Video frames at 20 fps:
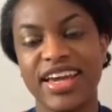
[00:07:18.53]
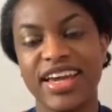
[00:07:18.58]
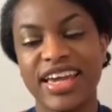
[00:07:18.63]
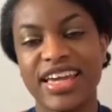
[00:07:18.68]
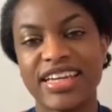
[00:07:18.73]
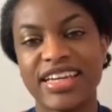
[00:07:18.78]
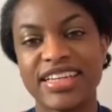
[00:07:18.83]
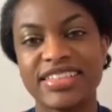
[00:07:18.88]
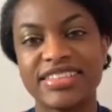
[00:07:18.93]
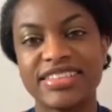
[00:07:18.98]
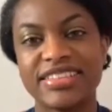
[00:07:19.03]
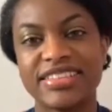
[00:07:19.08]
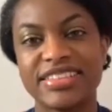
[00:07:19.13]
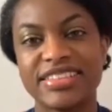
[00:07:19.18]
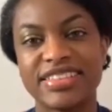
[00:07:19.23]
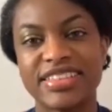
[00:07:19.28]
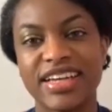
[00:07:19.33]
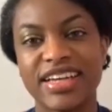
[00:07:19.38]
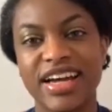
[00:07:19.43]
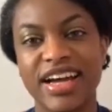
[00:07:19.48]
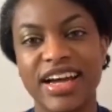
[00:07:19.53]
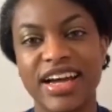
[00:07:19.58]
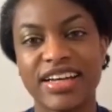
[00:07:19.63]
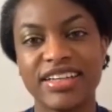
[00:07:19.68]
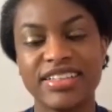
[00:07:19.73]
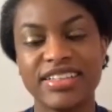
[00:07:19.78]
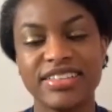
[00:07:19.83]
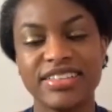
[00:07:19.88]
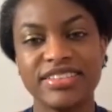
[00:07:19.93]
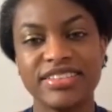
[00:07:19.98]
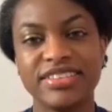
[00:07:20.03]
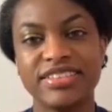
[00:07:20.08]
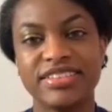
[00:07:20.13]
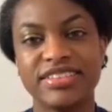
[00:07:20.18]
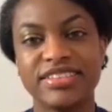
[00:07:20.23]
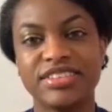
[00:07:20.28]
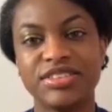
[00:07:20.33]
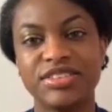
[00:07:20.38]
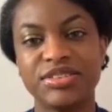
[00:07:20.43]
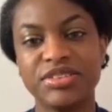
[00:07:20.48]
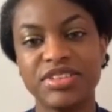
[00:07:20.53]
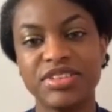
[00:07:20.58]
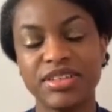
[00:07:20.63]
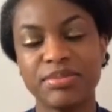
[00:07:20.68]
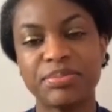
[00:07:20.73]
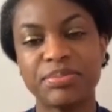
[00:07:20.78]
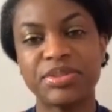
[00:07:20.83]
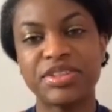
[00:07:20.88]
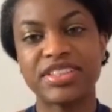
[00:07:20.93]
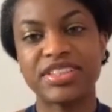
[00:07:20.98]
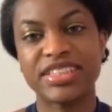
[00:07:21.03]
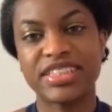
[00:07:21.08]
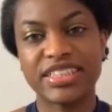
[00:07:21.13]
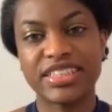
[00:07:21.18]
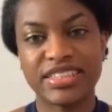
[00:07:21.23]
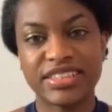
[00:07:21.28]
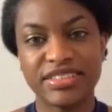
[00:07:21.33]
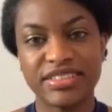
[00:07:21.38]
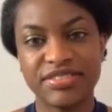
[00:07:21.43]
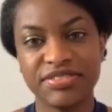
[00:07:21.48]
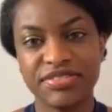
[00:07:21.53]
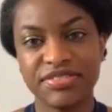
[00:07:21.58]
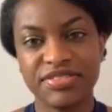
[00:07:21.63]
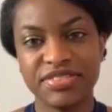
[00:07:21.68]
and I do not believe